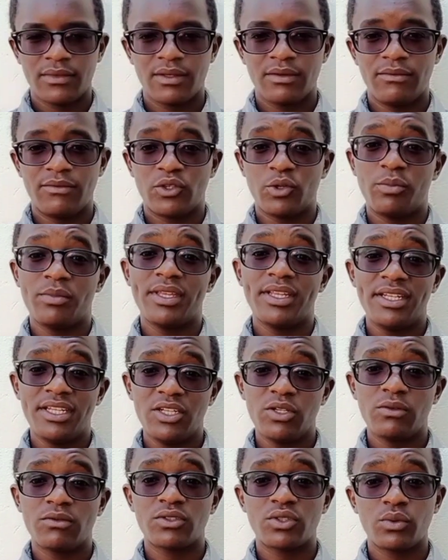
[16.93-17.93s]
From the Dean
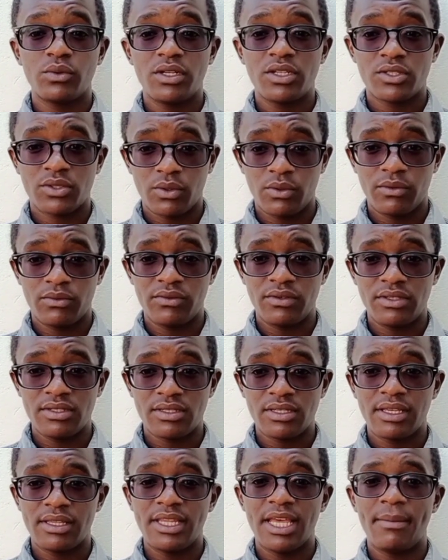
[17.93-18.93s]
of Students Office,
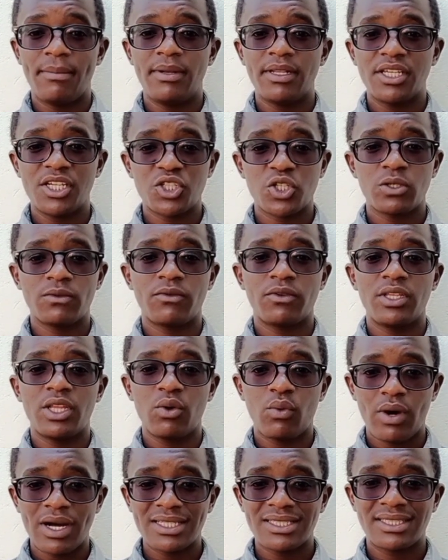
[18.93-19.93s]
the application for the
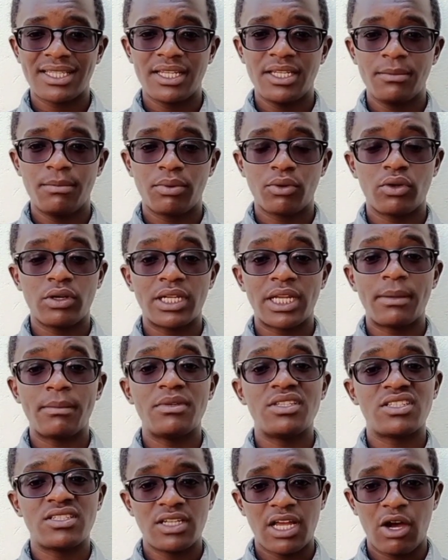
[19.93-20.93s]
work study program
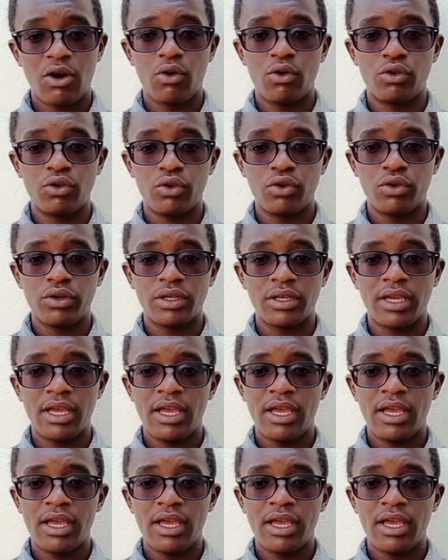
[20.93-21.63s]
is now ongoing.